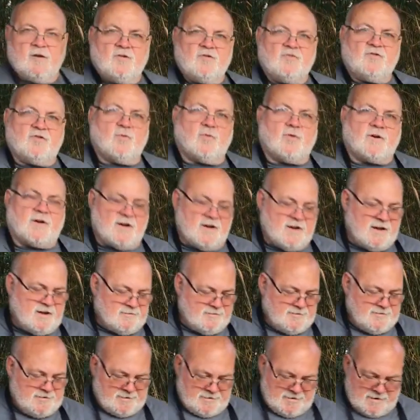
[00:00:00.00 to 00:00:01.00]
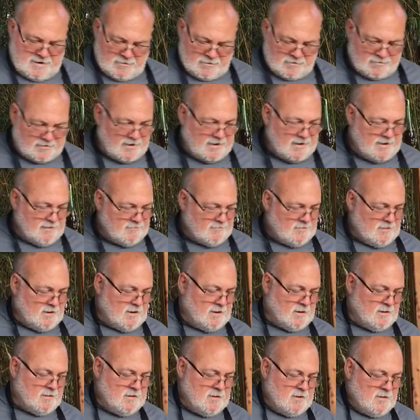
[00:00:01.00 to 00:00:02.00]
So what I have here now is I have
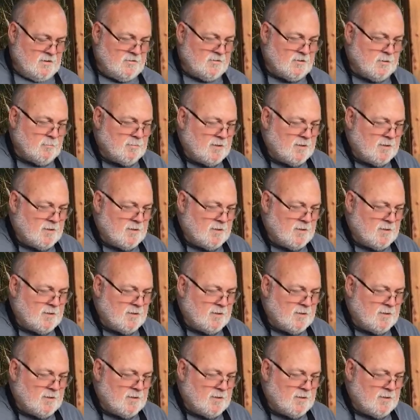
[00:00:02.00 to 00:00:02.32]
the